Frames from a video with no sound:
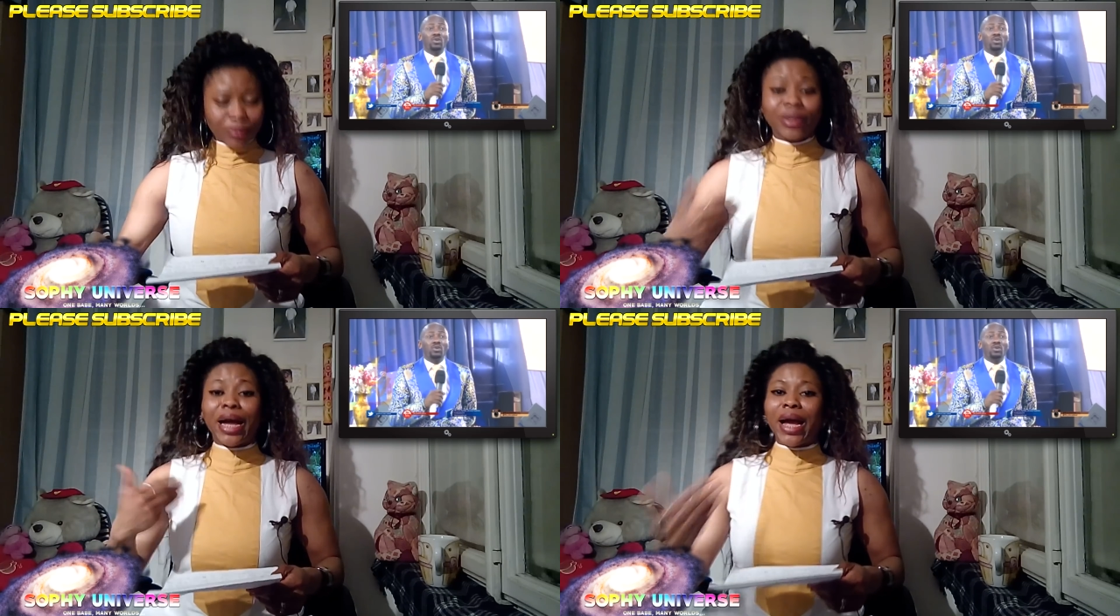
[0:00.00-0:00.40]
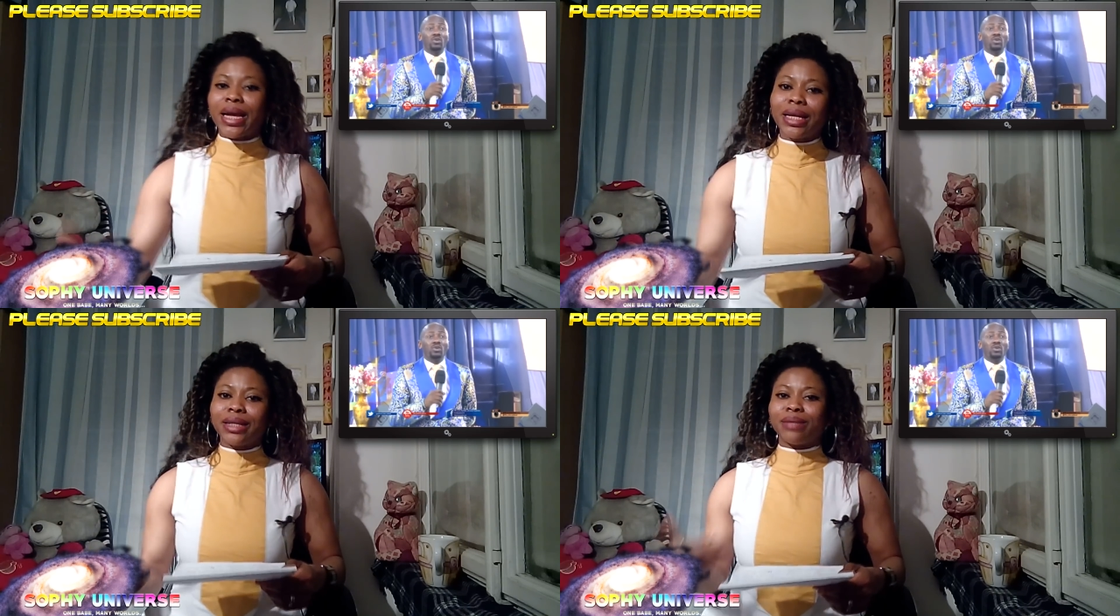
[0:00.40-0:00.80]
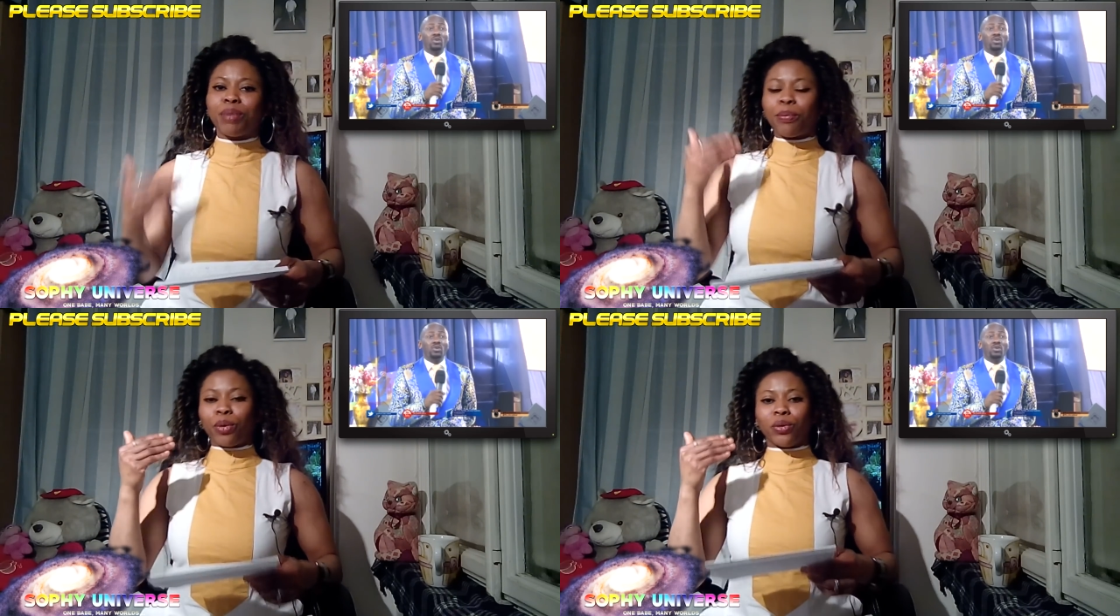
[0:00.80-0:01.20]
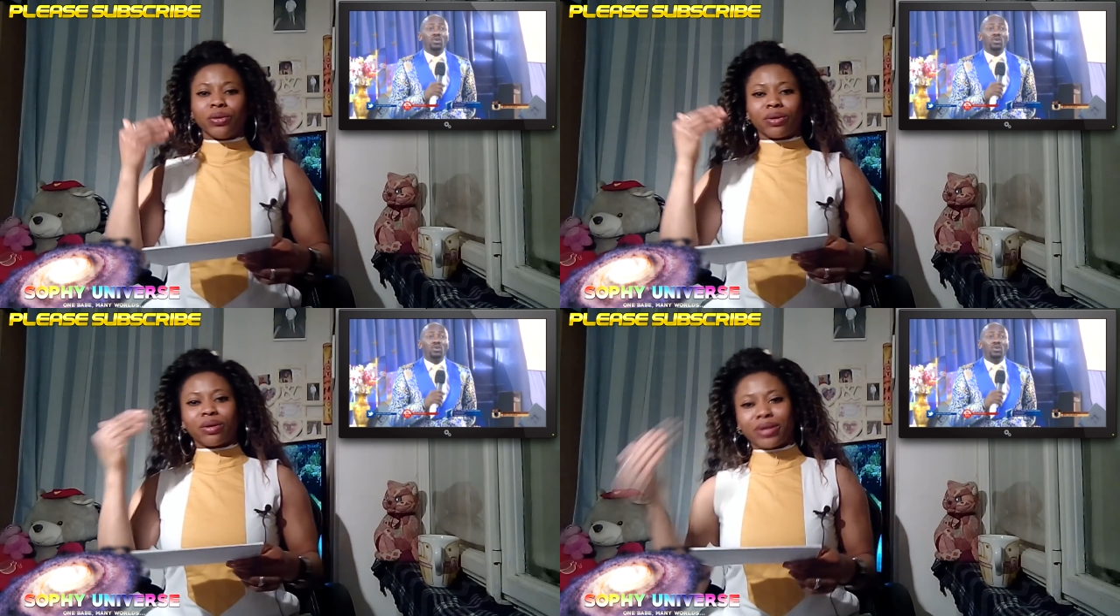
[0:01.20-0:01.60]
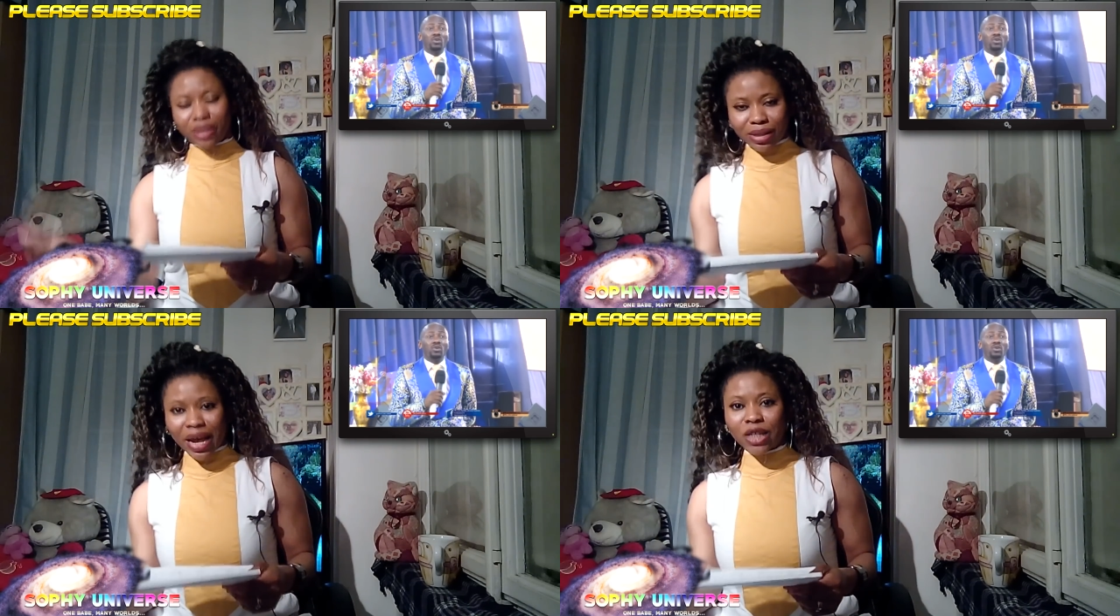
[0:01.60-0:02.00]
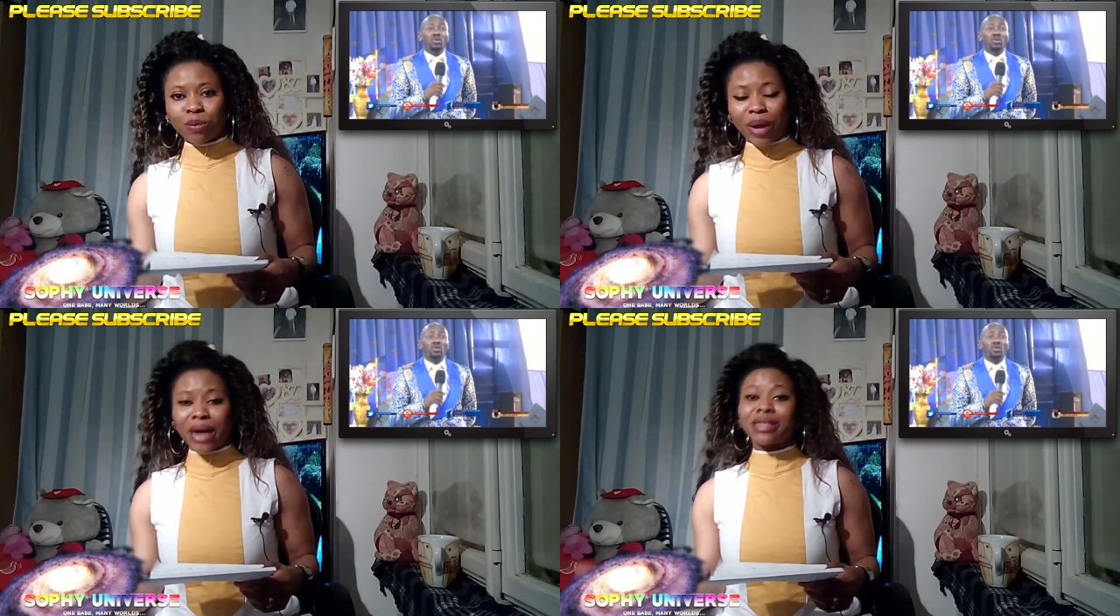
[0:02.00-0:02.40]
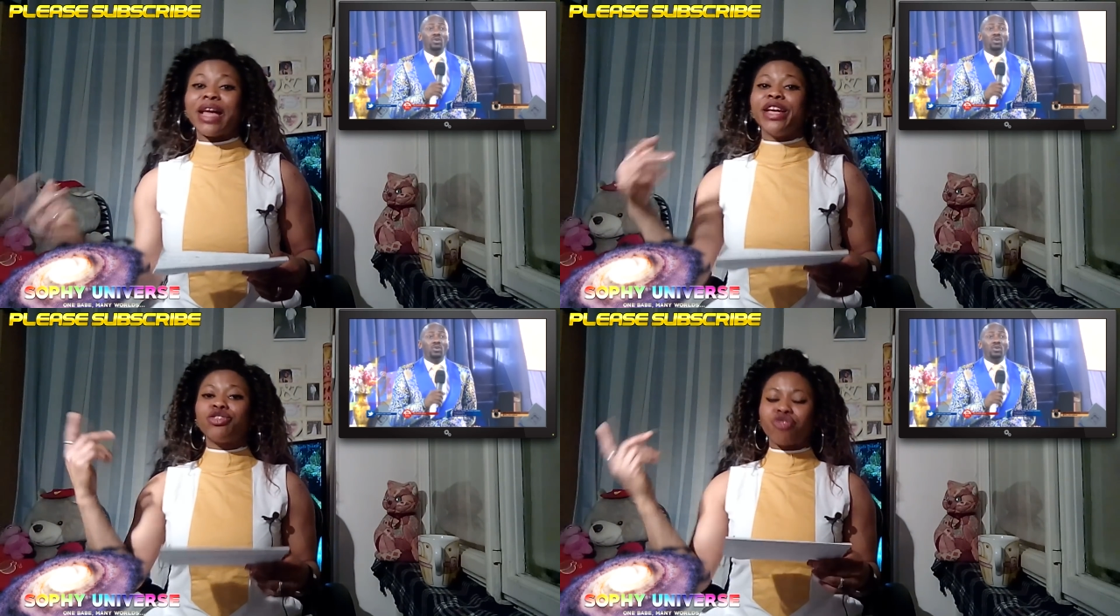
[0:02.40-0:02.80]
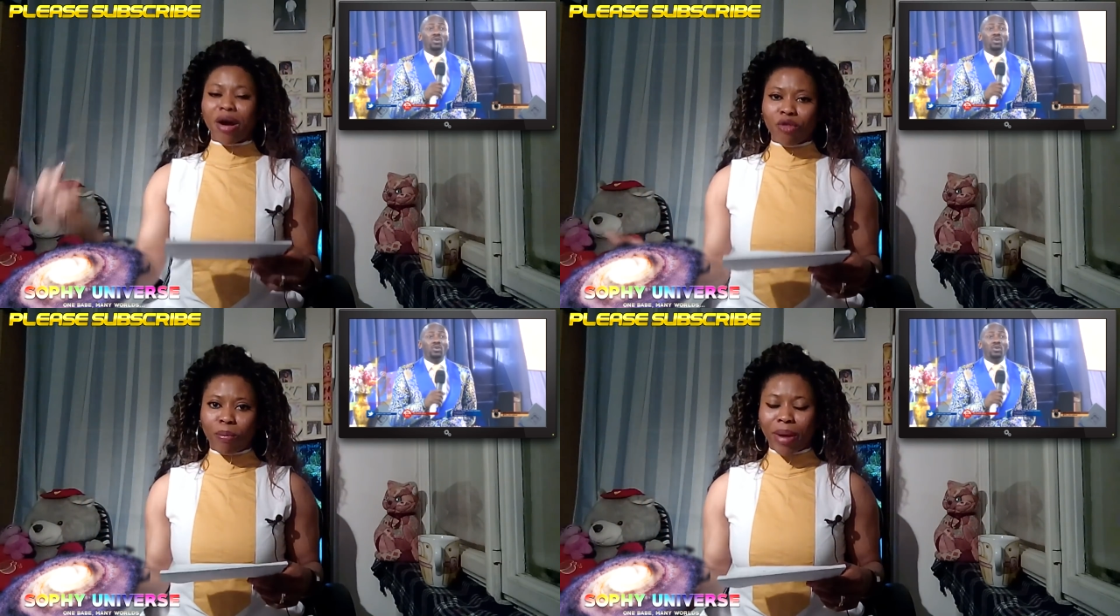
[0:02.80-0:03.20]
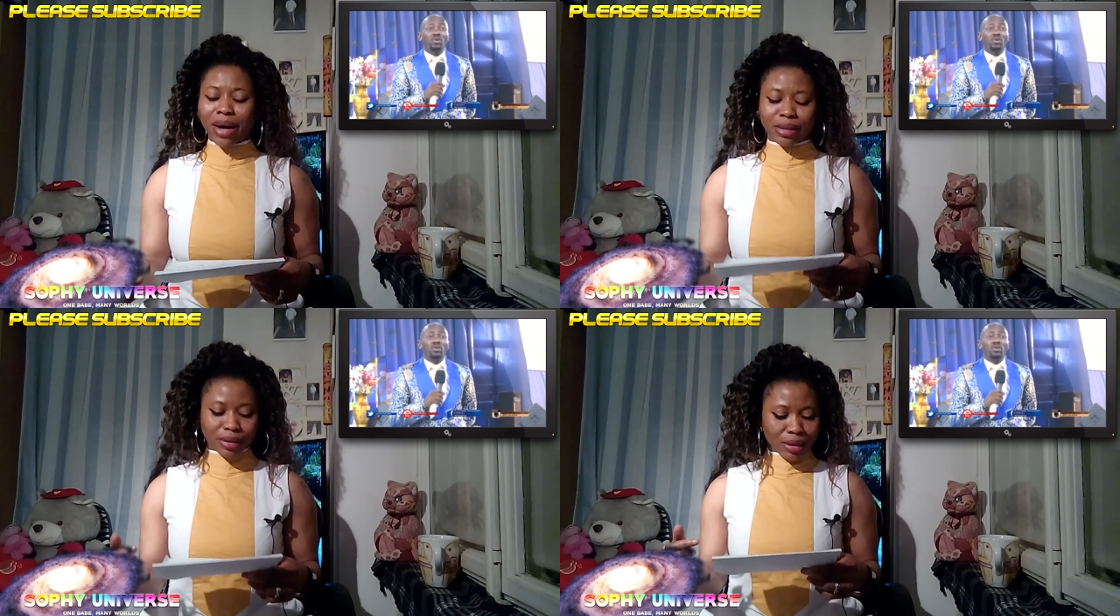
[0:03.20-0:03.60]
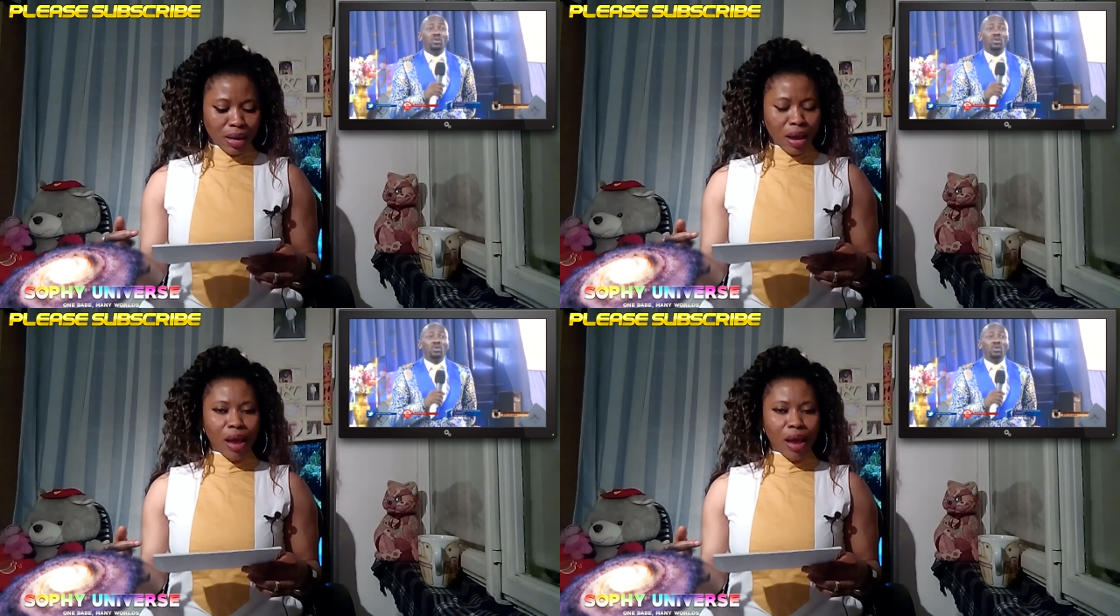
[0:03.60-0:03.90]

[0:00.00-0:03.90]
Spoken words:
na in people criticize pass, na in travel pass.